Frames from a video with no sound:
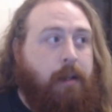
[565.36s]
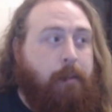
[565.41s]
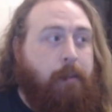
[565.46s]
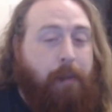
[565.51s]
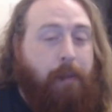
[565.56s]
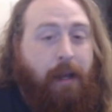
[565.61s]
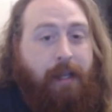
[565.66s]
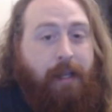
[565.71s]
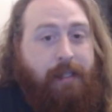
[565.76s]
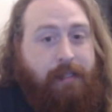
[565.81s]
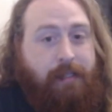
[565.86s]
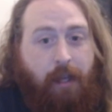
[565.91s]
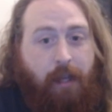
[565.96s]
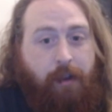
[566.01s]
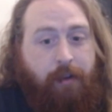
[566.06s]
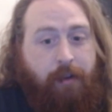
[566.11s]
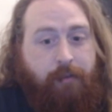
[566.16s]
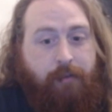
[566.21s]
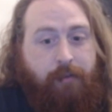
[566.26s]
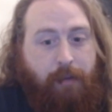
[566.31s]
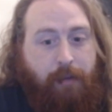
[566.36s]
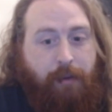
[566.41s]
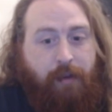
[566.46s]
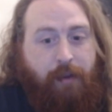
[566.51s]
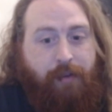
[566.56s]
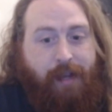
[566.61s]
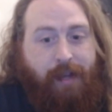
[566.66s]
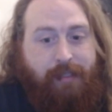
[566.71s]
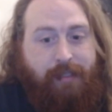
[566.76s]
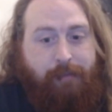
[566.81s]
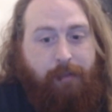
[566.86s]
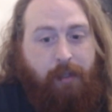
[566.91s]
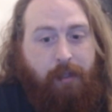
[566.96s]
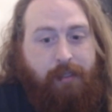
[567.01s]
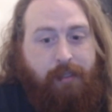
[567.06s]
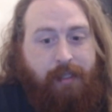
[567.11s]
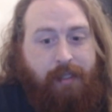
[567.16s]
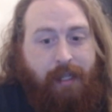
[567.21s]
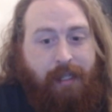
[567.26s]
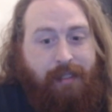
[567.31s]
But it's going really well for Aston
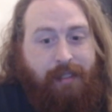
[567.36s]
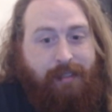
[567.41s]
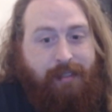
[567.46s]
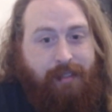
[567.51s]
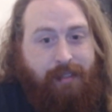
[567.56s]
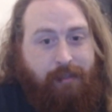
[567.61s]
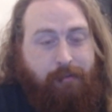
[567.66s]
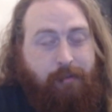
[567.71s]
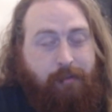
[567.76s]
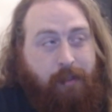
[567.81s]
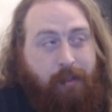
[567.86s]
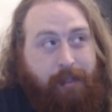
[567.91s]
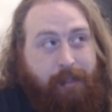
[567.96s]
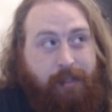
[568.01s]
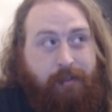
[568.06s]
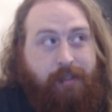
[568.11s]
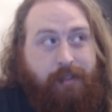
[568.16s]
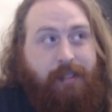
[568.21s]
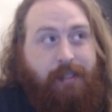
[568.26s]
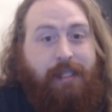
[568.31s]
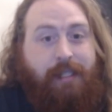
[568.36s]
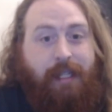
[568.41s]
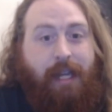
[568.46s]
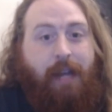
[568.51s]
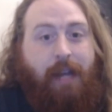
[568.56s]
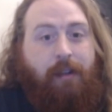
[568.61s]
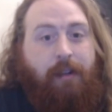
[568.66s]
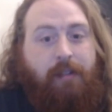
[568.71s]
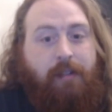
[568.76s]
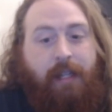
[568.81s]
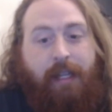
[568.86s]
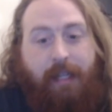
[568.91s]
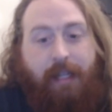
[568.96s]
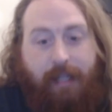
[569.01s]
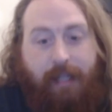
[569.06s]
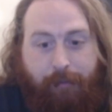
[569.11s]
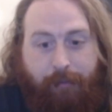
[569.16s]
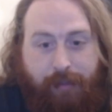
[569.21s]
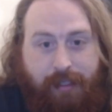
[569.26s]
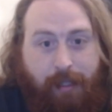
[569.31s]
Martin, and it's still going to be interesting to see how long they can
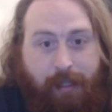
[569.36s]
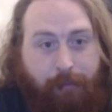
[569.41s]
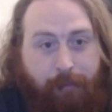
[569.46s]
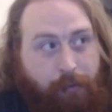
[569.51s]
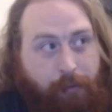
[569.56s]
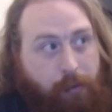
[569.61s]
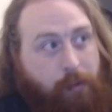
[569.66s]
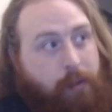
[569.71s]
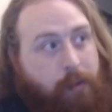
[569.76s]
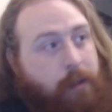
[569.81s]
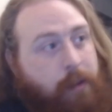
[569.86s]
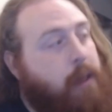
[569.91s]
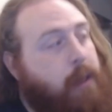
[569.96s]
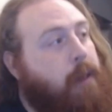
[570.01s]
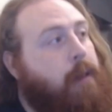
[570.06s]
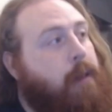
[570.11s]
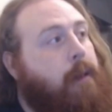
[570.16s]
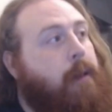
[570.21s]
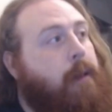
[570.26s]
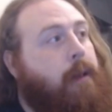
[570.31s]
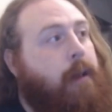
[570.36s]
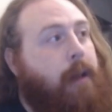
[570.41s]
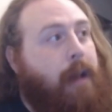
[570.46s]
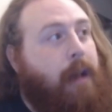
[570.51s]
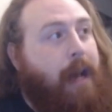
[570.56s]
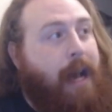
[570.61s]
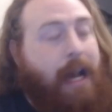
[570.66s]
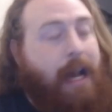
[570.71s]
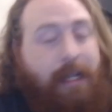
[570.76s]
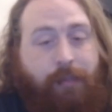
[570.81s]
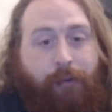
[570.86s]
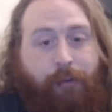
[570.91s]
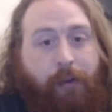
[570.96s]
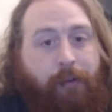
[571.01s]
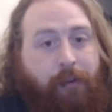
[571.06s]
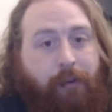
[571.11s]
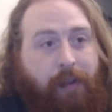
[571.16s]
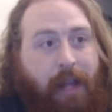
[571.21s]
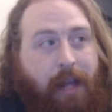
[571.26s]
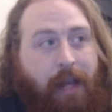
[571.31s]
keep this up for. As for
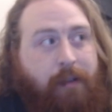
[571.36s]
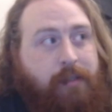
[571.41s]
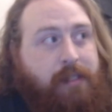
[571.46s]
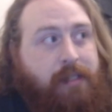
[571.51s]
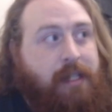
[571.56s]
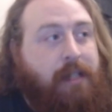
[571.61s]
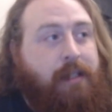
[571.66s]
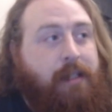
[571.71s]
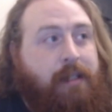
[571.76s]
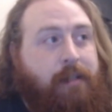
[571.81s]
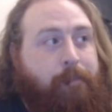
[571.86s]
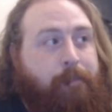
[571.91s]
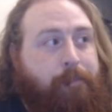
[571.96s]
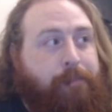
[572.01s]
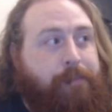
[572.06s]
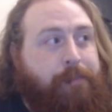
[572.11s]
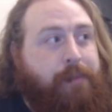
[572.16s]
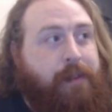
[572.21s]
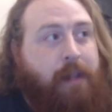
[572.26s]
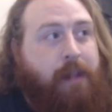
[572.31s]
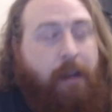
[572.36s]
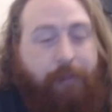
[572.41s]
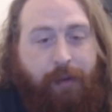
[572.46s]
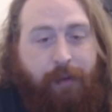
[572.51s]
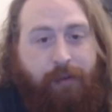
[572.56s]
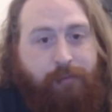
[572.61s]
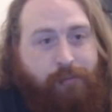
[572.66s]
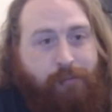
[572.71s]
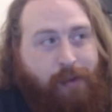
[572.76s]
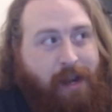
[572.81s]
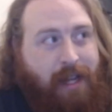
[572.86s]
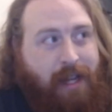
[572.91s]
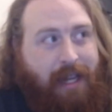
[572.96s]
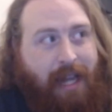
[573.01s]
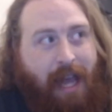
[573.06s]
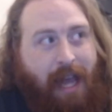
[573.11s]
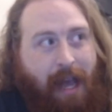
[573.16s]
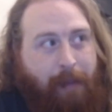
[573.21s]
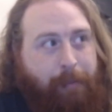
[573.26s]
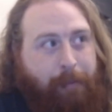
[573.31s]
everything else, nothing really
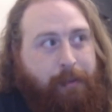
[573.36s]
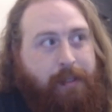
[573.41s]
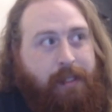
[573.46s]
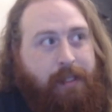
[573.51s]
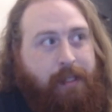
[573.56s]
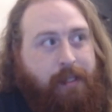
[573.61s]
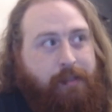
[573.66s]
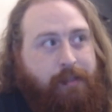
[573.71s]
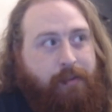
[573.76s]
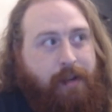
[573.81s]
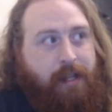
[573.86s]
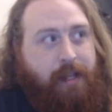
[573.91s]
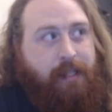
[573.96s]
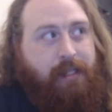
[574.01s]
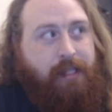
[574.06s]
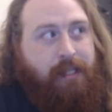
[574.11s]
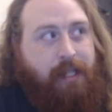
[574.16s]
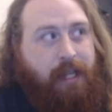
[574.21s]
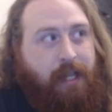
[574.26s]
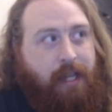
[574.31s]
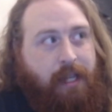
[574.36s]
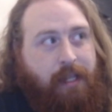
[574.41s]
happened in this race.